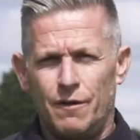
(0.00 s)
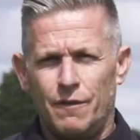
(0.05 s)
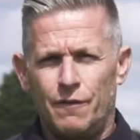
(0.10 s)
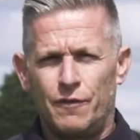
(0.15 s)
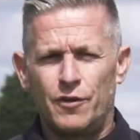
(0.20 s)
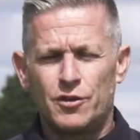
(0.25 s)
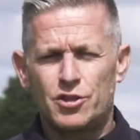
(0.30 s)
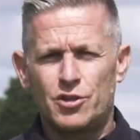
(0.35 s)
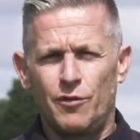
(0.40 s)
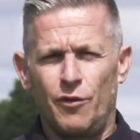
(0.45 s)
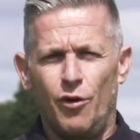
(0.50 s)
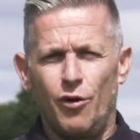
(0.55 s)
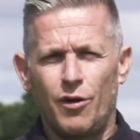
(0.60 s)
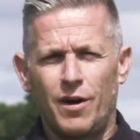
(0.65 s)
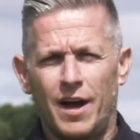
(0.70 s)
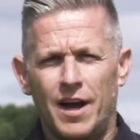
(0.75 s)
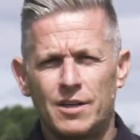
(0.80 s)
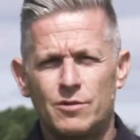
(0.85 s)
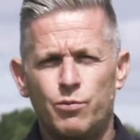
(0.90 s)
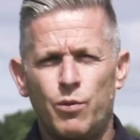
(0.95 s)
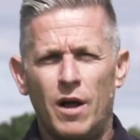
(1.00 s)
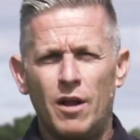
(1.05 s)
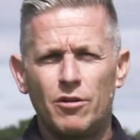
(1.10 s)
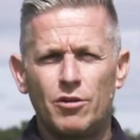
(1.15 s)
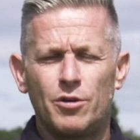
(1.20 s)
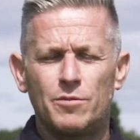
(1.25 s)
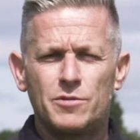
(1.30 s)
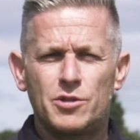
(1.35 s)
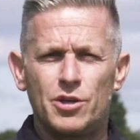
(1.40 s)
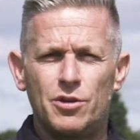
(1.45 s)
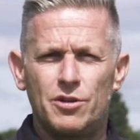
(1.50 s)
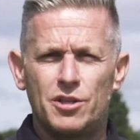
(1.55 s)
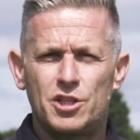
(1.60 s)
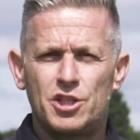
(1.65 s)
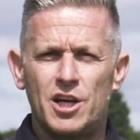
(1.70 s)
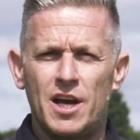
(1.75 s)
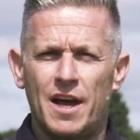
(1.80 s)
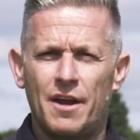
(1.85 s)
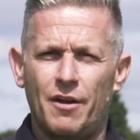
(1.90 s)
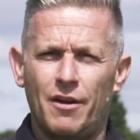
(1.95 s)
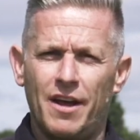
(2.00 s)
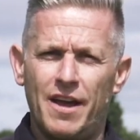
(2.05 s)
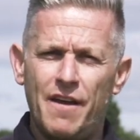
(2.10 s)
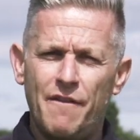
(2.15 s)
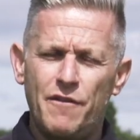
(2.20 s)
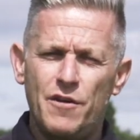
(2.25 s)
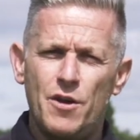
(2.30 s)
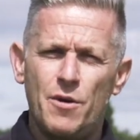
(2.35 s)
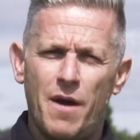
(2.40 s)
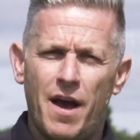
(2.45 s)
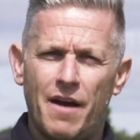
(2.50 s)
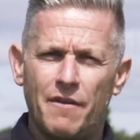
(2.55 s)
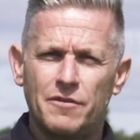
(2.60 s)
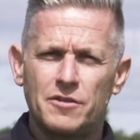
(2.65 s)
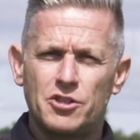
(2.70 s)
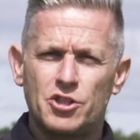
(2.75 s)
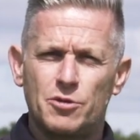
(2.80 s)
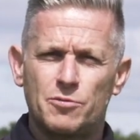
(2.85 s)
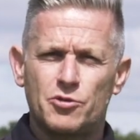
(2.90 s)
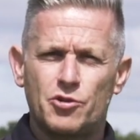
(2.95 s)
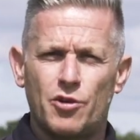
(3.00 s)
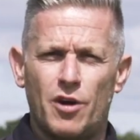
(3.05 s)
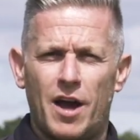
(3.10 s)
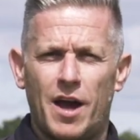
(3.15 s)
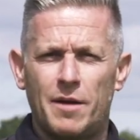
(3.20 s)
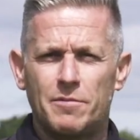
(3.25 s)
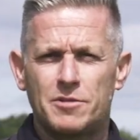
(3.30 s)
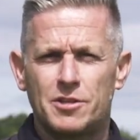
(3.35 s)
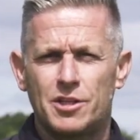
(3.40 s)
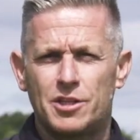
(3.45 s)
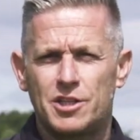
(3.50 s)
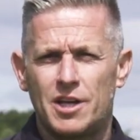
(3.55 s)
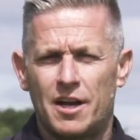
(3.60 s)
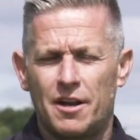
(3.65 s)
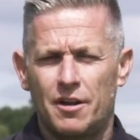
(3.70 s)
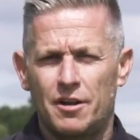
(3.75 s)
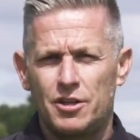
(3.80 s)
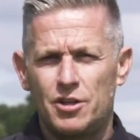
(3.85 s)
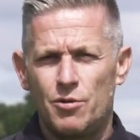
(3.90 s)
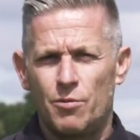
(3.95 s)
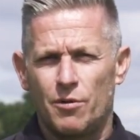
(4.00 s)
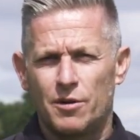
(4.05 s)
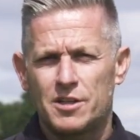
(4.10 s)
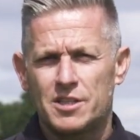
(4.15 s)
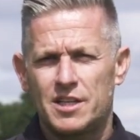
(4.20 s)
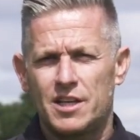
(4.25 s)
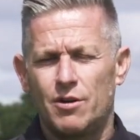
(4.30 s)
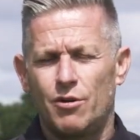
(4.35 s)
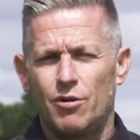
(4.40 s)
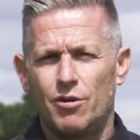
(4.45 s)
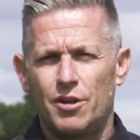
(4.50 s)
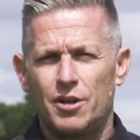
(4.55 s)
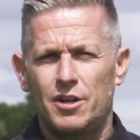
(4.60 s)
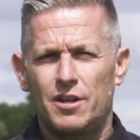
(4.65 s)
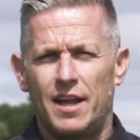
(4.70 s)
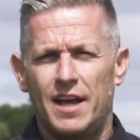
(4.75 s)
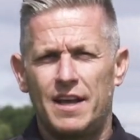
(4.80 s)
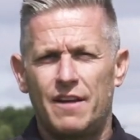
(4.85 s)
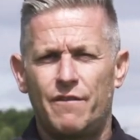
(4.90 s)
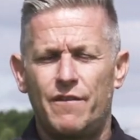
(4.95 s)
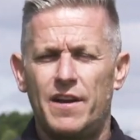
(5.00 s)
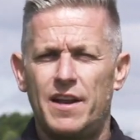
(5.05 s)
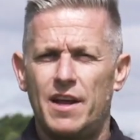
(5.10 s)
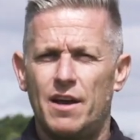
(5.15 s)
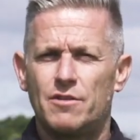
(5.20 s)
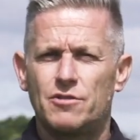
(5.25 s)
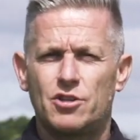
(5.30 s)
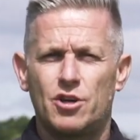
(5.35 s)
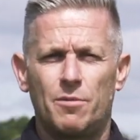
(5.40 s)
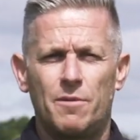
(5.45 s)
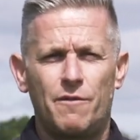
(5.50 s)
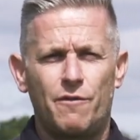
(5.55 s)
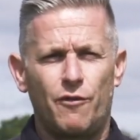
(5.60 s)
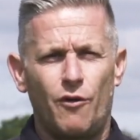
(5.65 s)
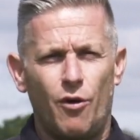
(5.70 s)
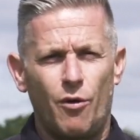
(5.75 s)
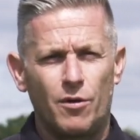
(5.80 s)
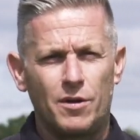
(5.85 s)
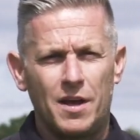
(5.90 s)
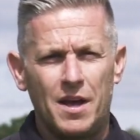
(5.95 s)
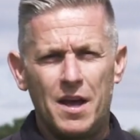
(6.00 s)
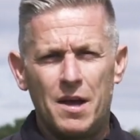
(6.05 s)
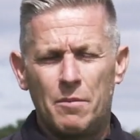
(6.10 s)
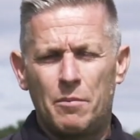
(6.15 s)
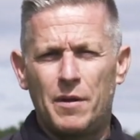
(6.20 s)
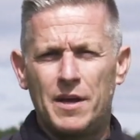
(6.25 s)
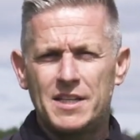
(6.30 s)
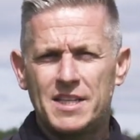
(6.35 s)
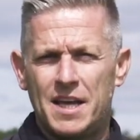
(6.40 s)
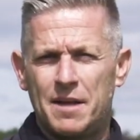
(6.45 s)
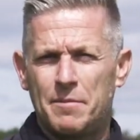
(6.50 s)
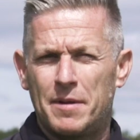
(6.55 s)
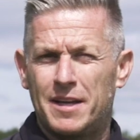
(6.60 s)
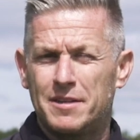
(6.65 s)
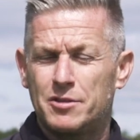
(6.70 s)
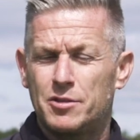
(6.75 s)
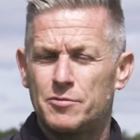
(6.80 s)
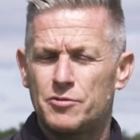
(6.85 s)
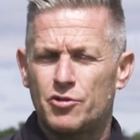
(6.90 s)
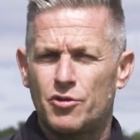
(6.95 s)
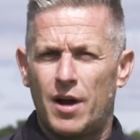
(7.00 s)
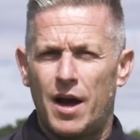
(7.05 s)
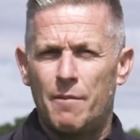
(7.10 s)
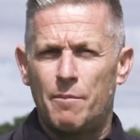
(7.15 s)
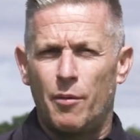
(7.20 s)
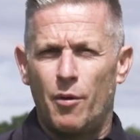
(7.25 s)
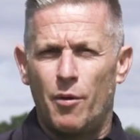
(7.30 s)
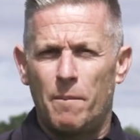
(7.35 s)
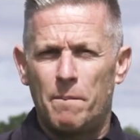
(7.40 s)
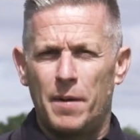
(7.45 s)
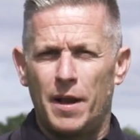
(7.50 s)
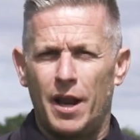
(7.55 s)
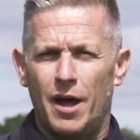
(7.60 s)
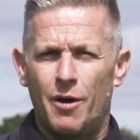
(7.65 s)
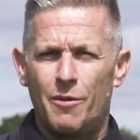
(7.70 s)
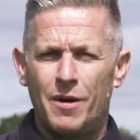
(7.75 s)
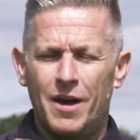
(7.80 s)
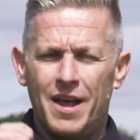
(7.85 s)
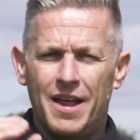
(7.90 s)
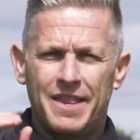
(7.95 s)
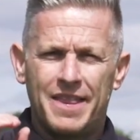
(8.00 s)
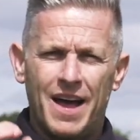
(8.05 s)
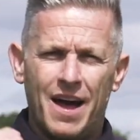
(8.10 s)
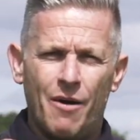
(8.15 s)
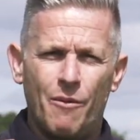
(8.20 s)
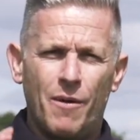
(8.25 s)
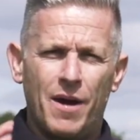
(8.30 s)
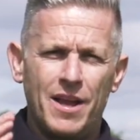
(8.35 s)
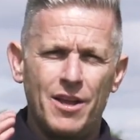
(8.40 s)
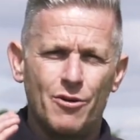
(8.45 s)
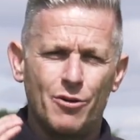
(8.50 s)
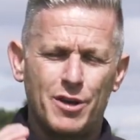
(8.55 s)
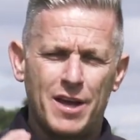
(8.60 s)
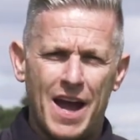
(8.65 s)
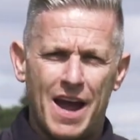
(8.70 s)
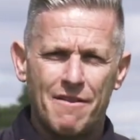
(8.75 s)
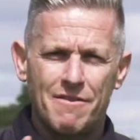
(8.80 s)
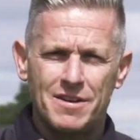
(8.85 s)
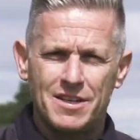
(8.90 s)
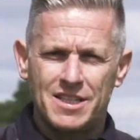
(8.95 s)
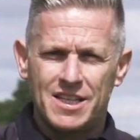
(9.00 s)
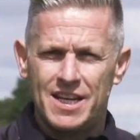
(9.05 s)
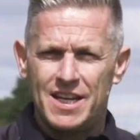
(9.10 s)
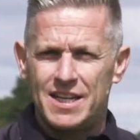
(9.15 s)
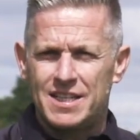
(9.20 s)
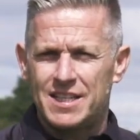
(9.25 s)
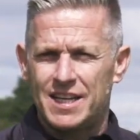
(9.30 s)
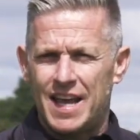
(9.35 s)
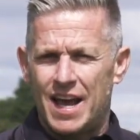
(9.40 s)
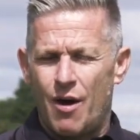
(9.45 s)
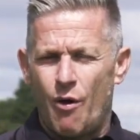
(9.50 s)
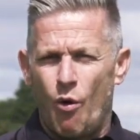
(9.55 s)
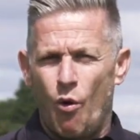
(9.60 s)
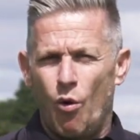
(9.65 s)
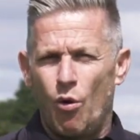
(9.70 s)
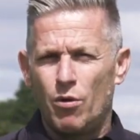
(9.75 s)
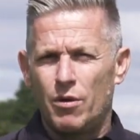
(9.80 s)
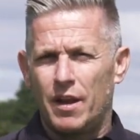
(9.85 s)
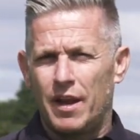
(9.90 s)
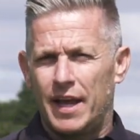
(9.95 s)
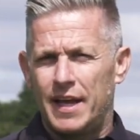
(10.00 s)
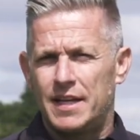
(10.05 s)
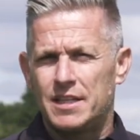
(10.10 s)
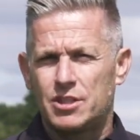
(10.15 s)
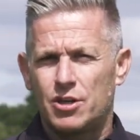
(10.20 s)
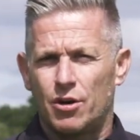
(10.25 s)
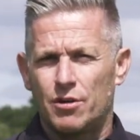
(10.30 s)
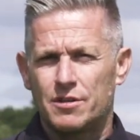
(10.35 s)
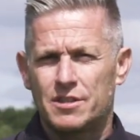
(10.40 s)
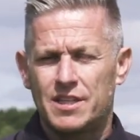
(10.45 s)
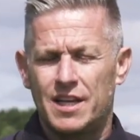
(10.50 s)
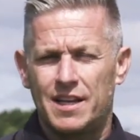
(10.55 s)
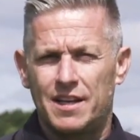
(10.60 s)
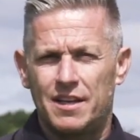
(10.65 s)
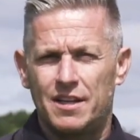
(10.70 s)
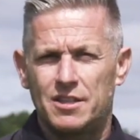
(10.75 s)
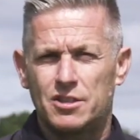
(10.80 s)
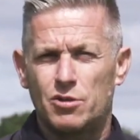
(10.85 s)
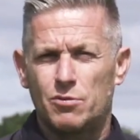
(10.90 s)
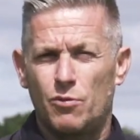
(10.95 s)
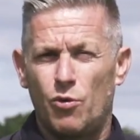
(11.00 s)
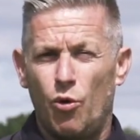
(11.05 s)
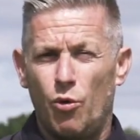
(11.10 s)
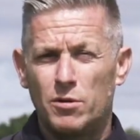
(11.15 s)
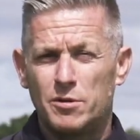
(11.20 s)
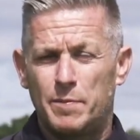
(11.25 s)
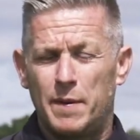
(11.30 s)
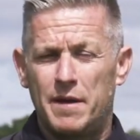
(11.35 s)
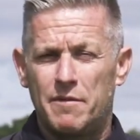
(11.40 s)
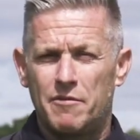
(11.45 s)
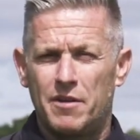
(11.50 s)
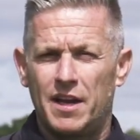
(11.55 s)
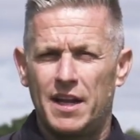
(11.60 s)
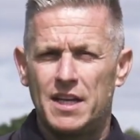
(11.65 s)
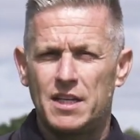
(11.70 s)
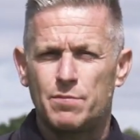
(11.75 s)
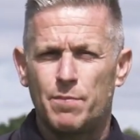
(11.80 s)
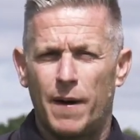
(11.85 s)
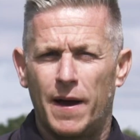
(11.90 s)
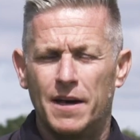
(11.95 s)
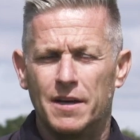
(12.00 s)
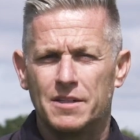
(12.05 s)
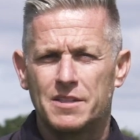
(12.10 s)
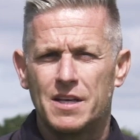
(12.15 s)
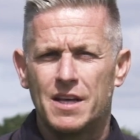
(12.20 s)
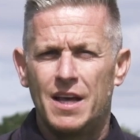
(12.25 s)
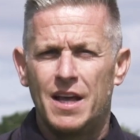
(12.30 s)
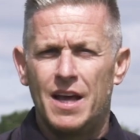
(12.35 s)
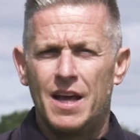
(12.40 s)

First of all, guys, welcome to the channel. If you haven't subscribed to the channel and you want to see all the latest videos coming forward, please hit that subscribe button below. That way you're guaranteed to get all the latest content that's always being released by us.